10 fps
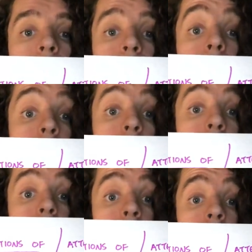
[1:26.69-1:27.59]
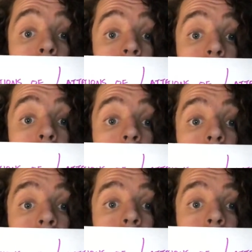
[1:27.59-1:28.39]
variations come into play.